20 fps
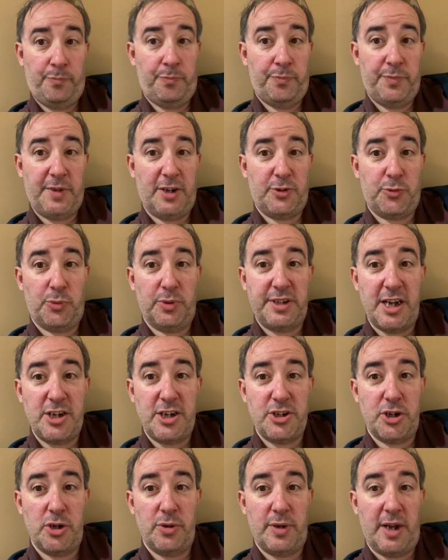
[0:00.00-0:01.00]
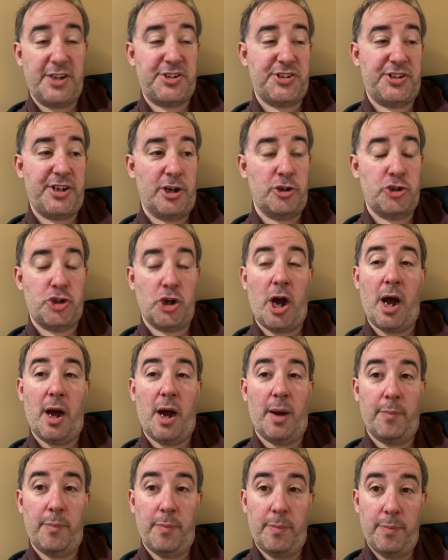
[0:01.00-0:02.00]
That's what they do. That's their
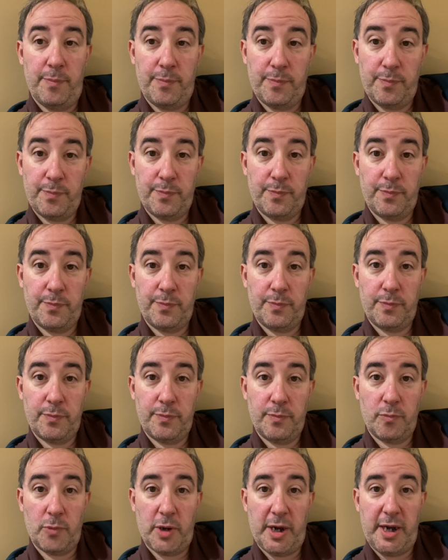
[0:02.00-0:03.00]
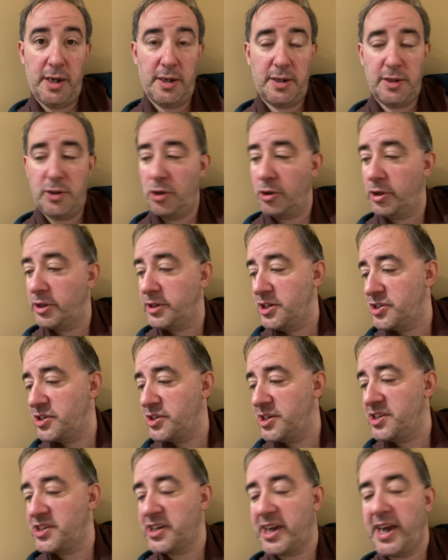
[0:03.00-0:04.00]
job, right? You look at these,
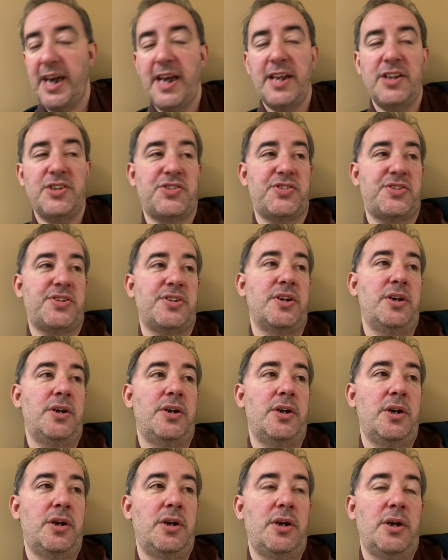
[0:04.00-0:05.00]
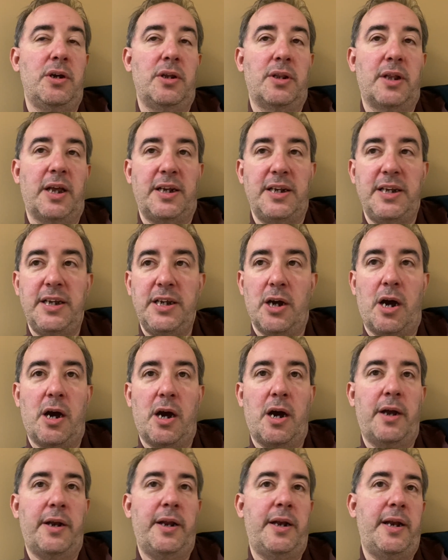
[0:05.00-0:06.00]
these kids like
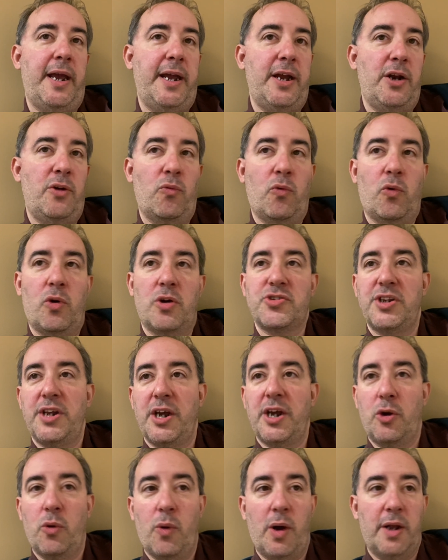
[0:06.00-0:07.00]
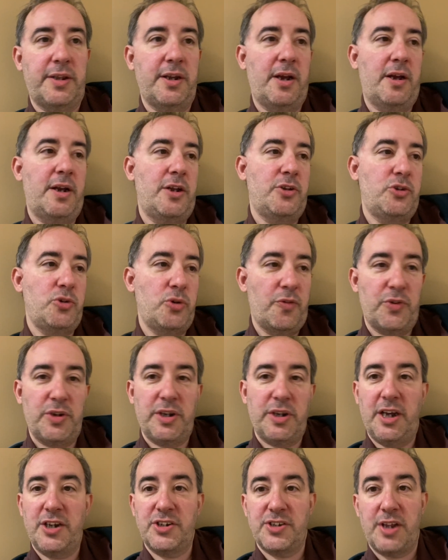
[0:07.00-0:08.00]
Neon and Adin Ross, and they go out there and they do different
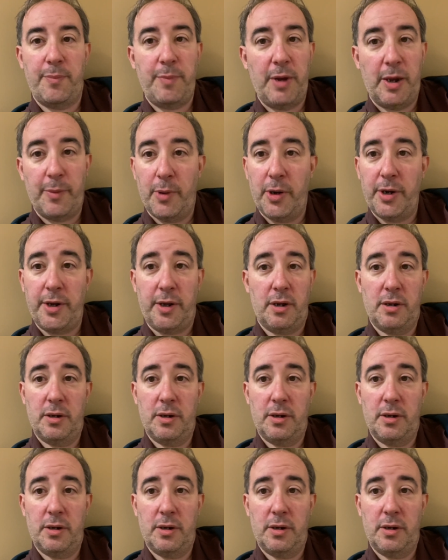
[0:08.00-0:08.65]
things and they make money.